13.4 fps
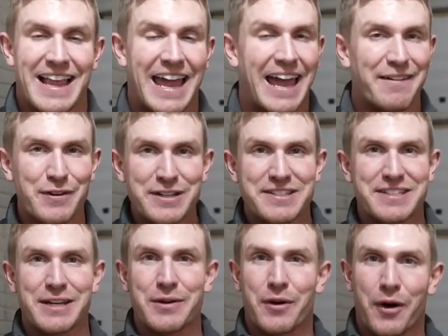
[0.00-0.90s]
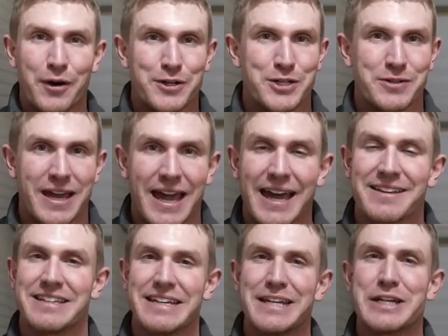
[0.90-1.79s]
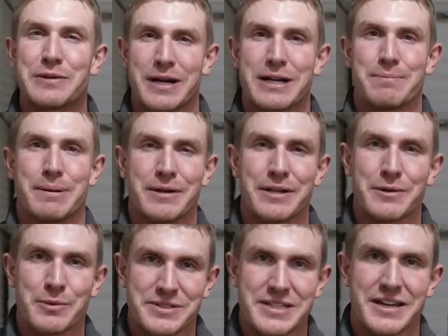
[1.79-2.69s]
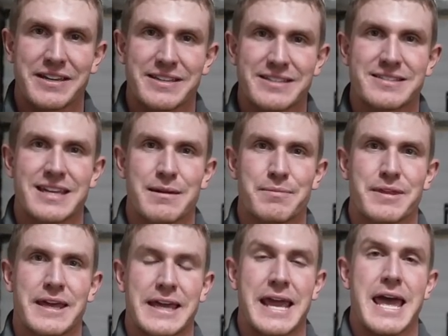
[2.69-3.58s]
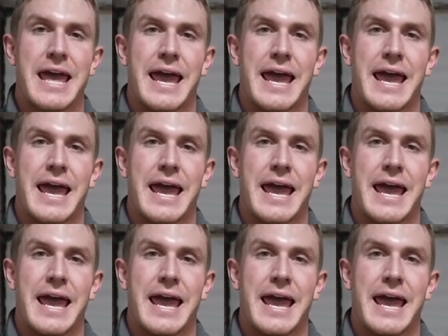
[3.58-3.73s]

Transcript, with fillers: every single archer that has any credibility will tell you the same thing.